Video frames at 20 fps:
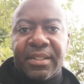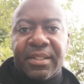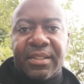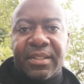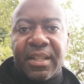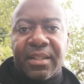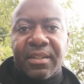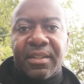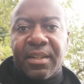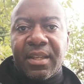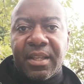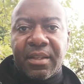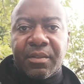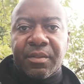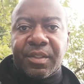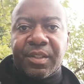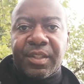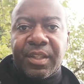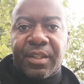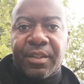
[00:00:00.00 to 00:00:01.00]
sending
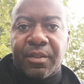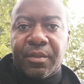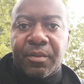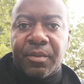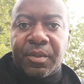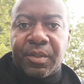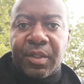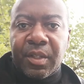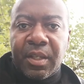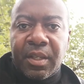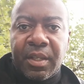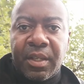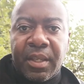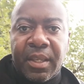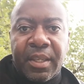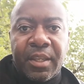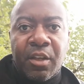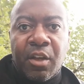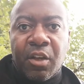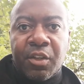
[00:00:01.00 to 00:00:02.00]
out signals
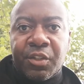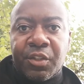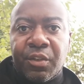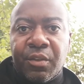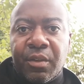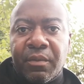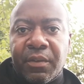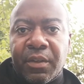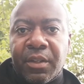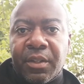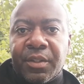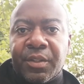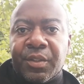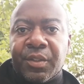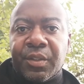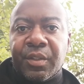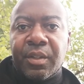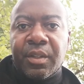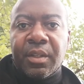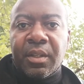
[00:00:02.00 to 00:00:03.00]
in God's
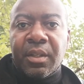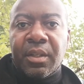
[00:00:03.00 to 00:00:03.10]
universe